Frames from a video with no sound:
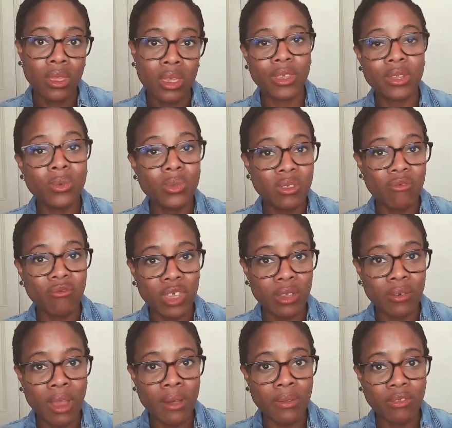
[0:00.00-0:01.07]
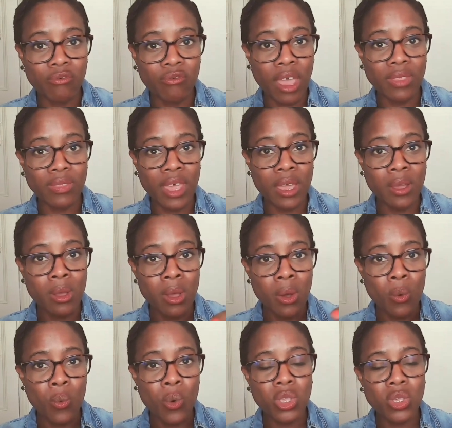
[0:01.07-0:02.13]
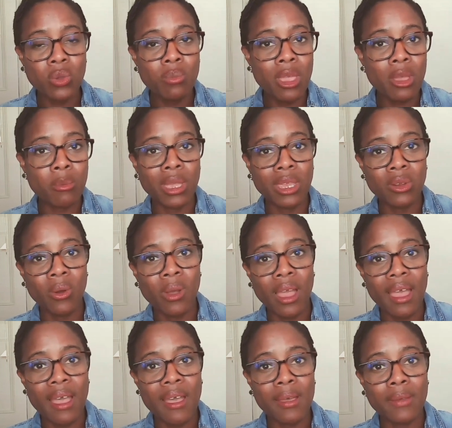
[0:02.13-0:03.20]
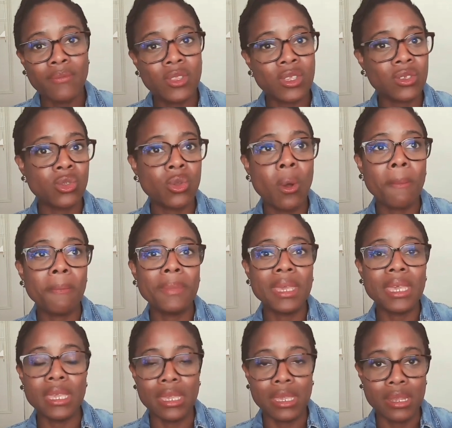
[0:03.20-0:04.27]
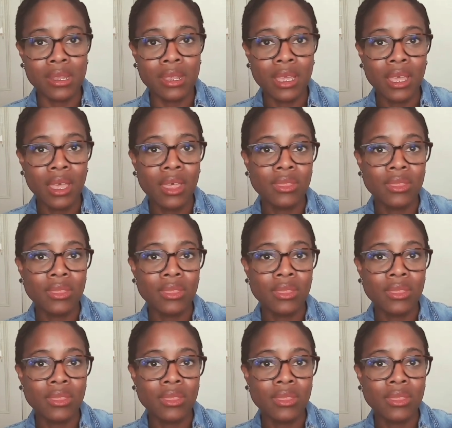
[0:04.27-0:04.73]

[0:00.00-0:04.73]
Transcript: can also figure out the fact that what you may or may not have does not mean